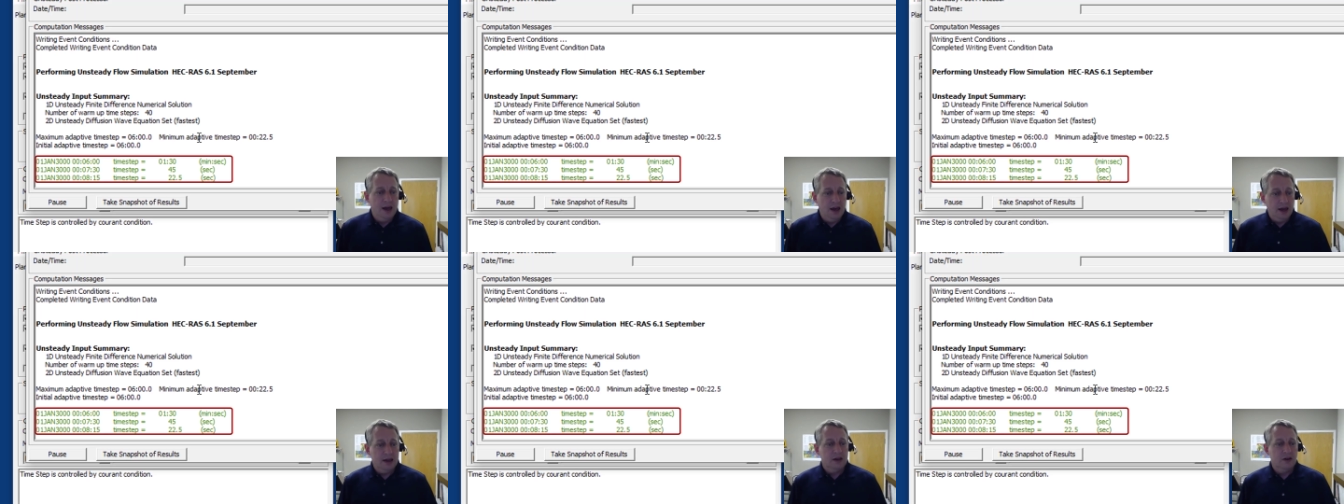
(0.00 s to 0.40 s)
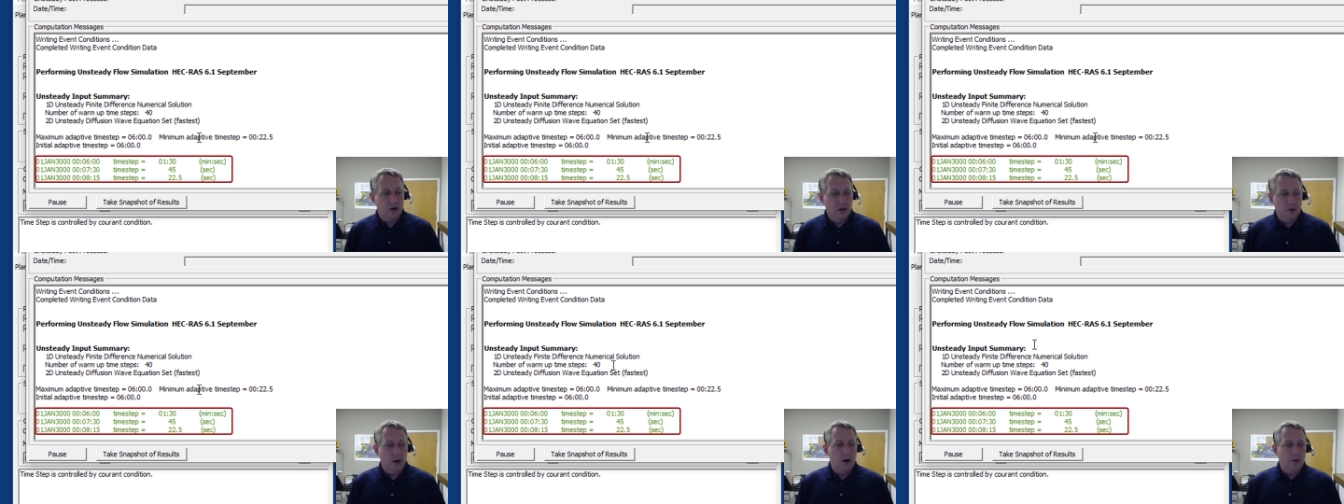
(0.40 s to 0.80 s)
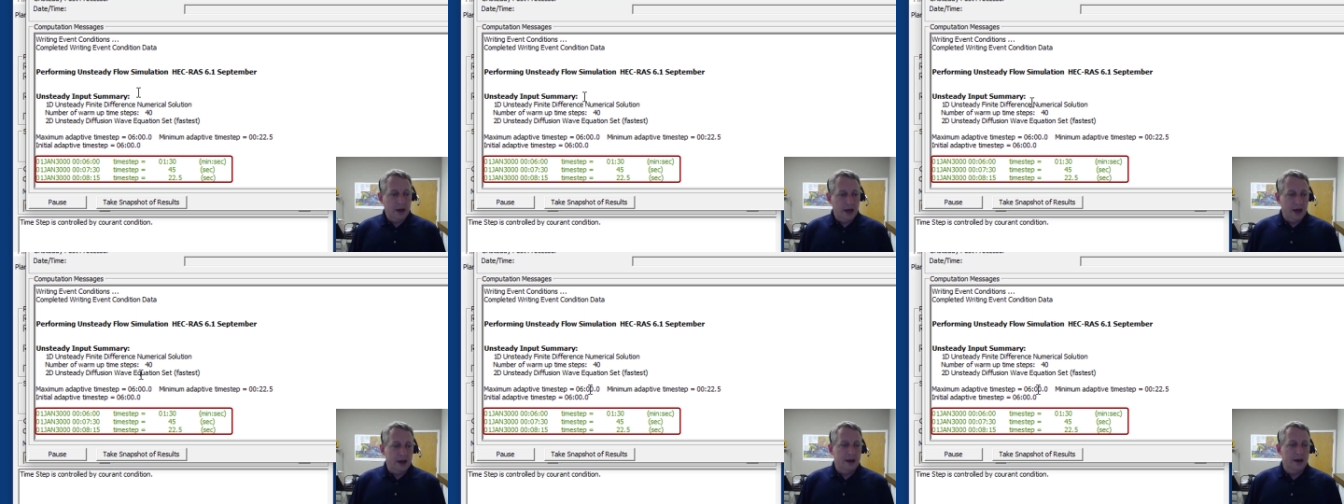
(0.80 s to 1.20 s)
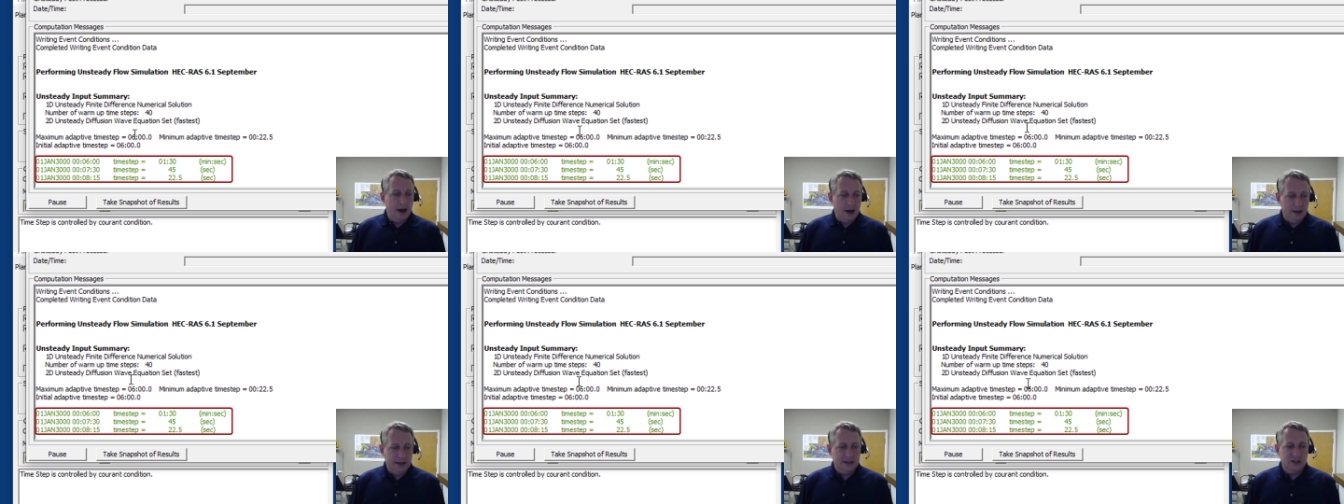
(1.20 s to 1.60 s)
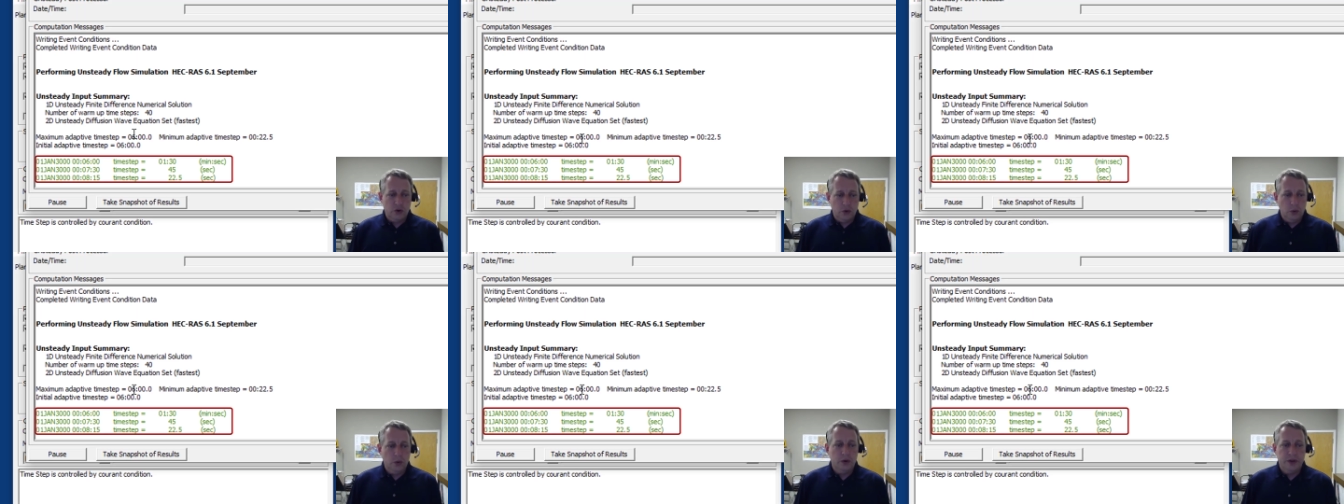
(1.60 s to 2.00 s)
hey, okay, that's
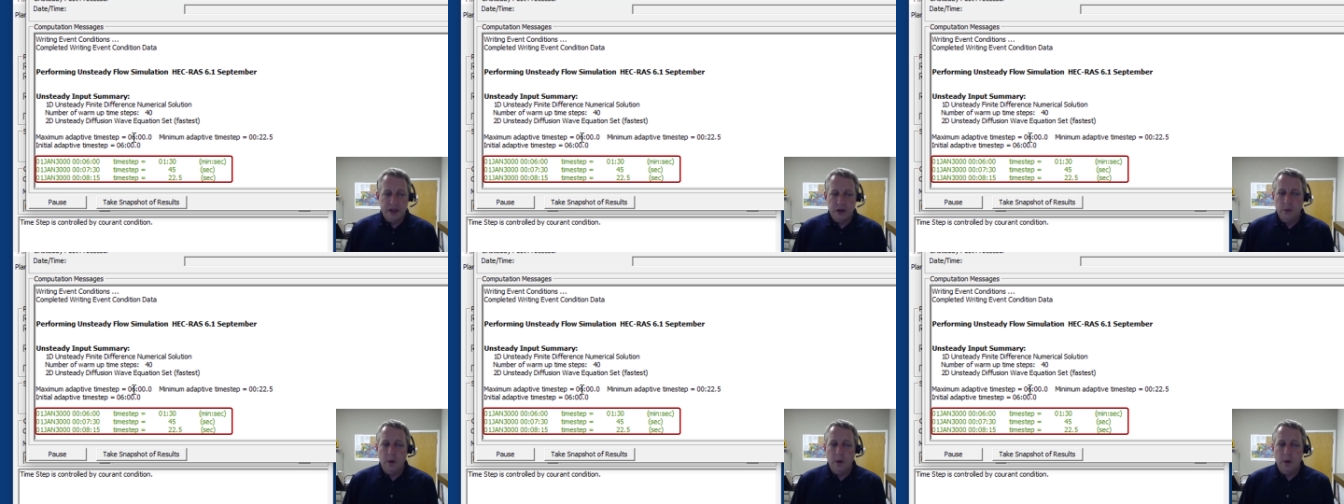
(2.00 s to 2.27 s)
cool that you